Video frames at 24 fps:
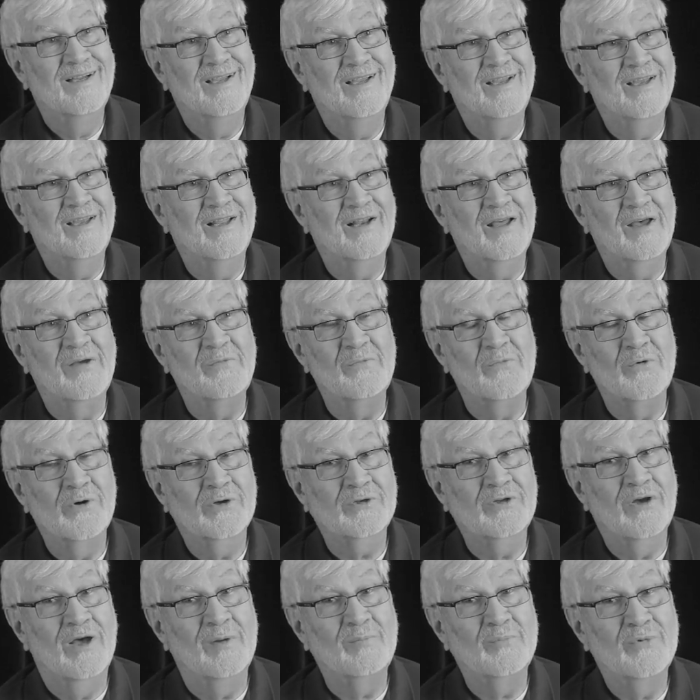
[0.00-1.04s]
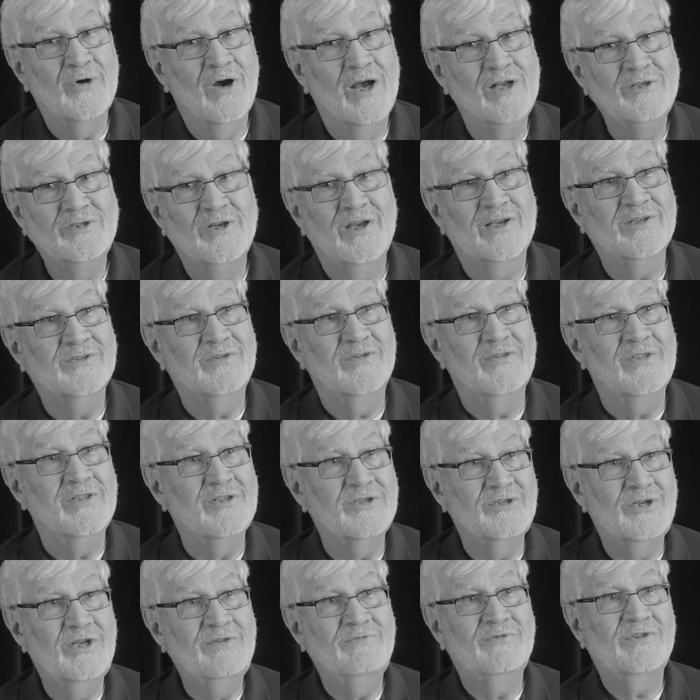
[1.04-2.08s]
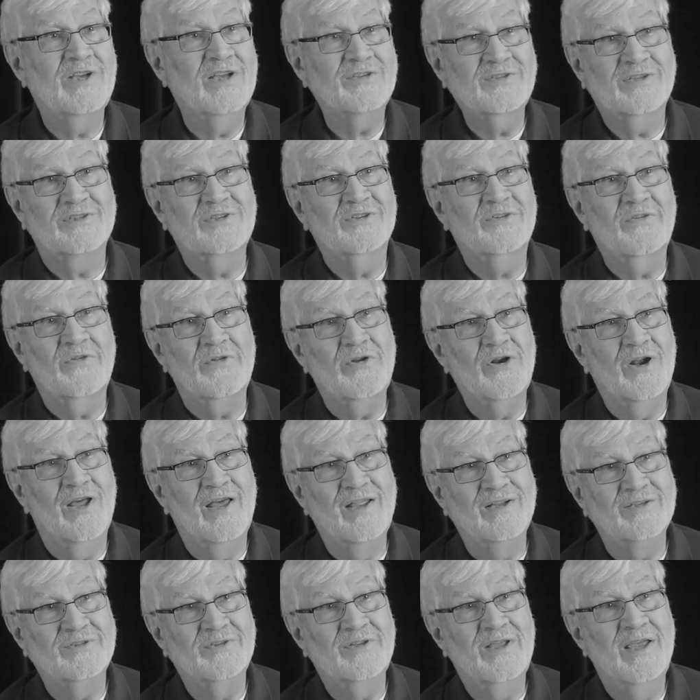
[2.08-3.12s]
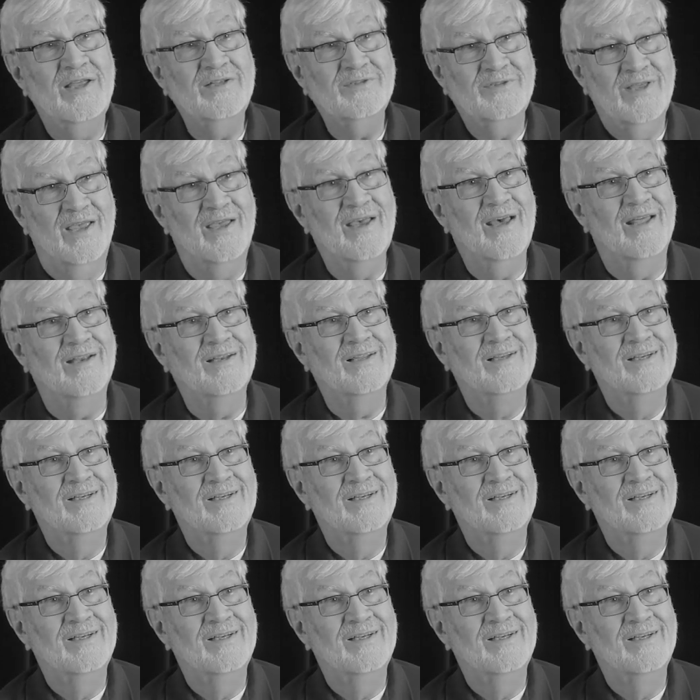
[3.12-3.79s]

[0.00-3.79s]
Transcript: And I worked on projects that the Chief Justice of the United States had.